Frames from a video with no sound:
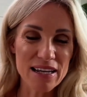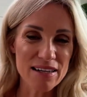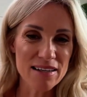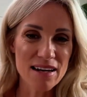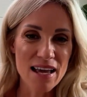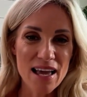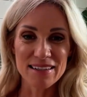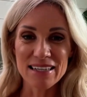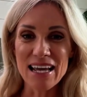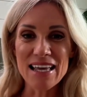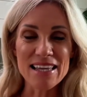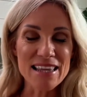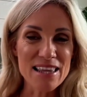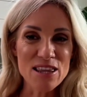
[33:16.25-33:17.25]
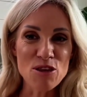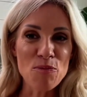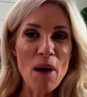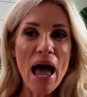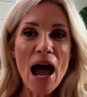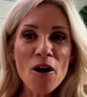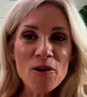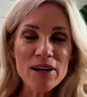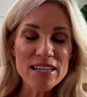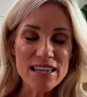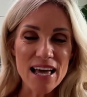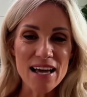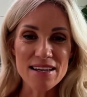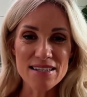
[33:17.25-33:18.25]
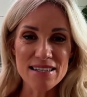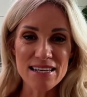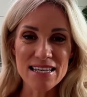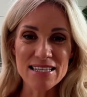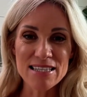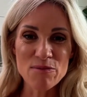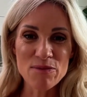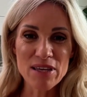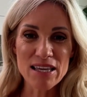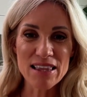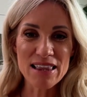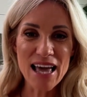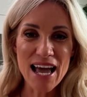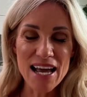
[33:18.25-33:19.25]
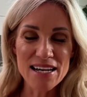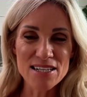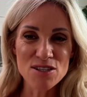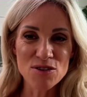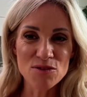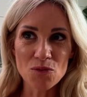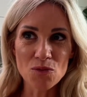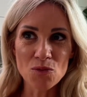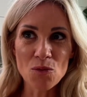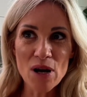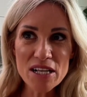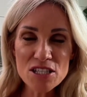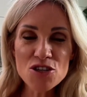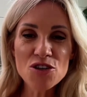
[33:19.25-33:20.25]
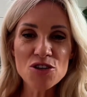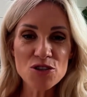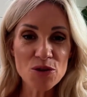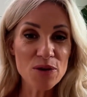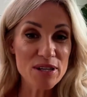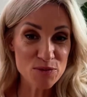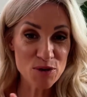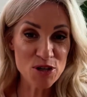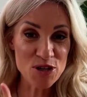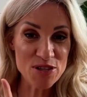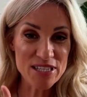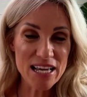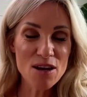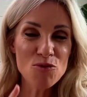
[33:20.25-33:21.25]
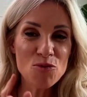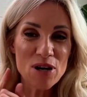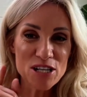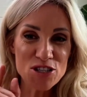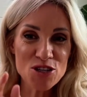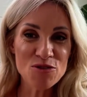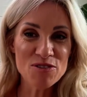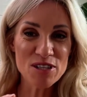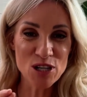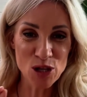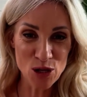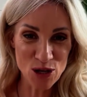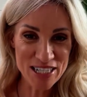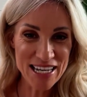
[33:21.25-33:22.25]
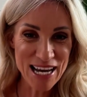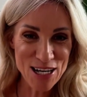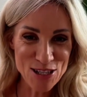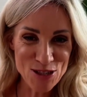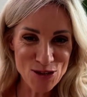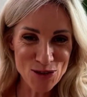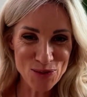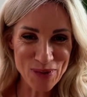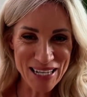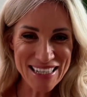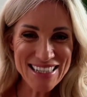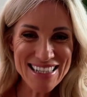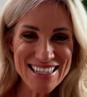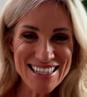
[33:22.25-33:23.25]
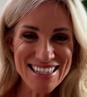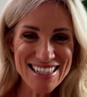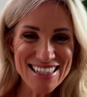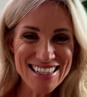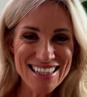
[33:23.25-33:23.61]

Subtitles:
And yeah, the power in that is something that once you do, it's what you said, once you've learned how to do it once,